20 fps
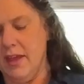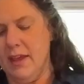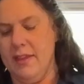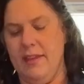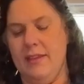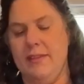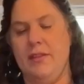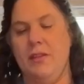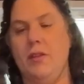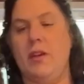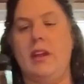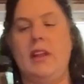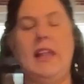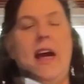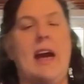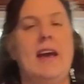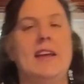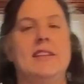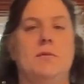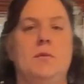These little
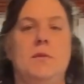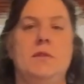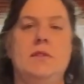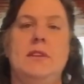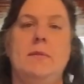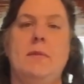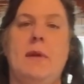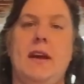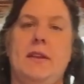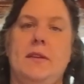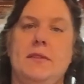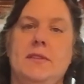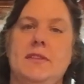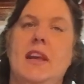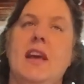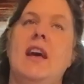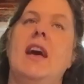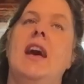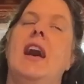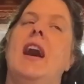glass woozy bottles.
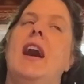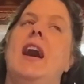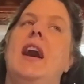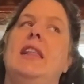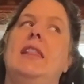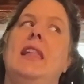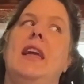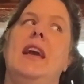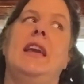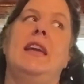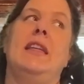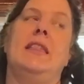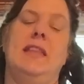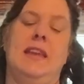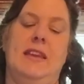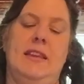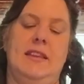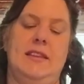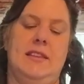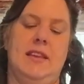I like
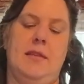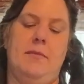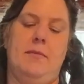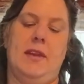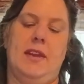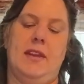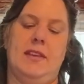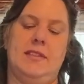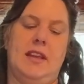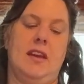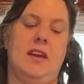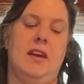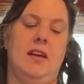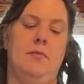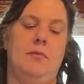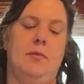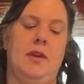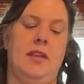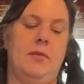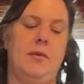these because they
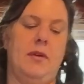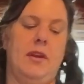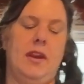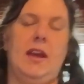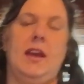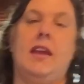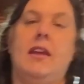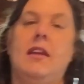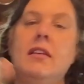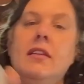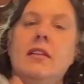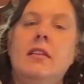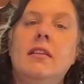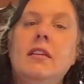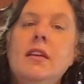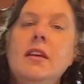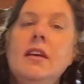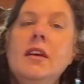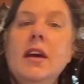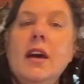come with what I
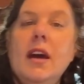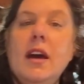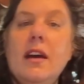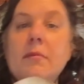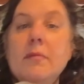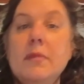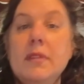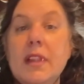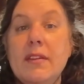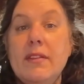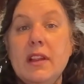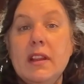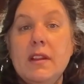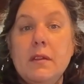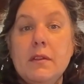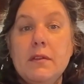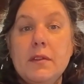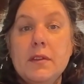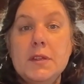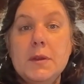lovingly
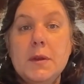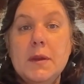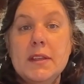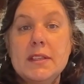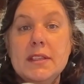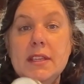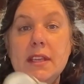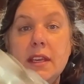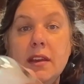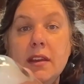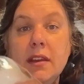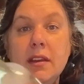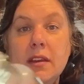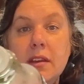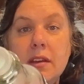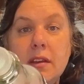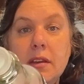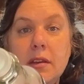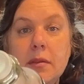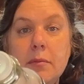refer to as the
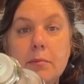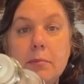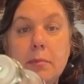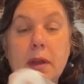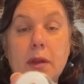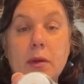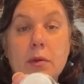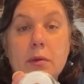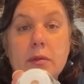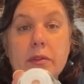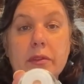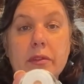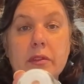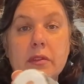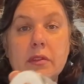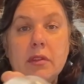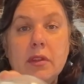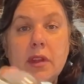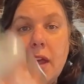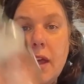buttholes.
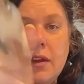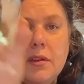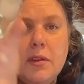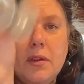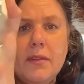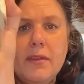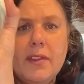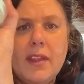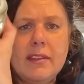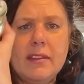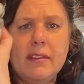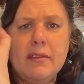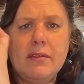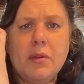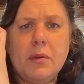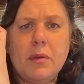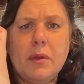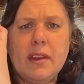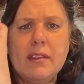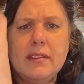I don't know if that's in
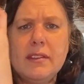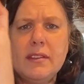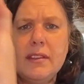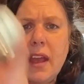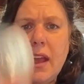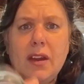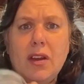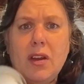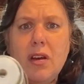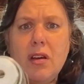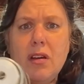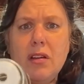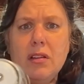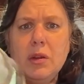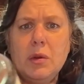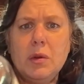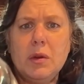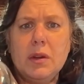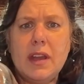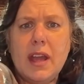focus at
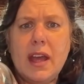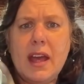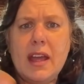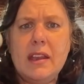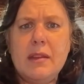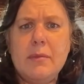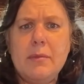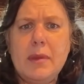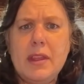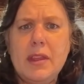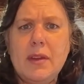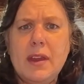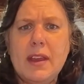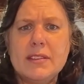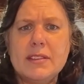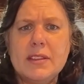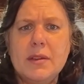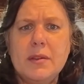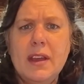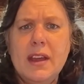all or not, but you
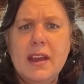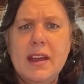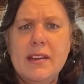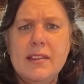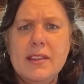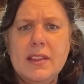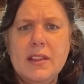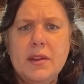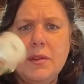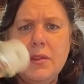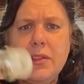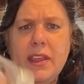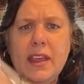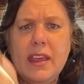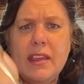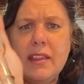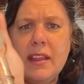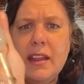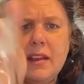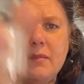guys know the little
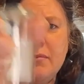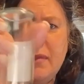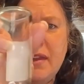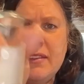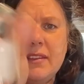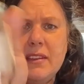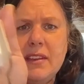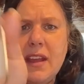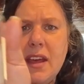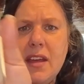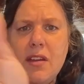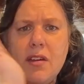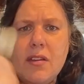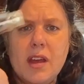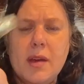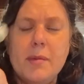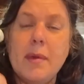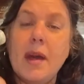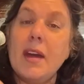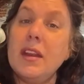thing that makes it not all
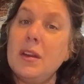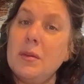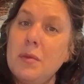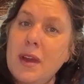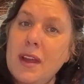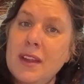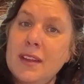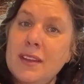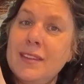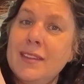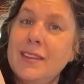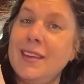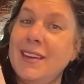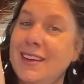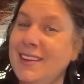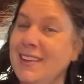come out at once.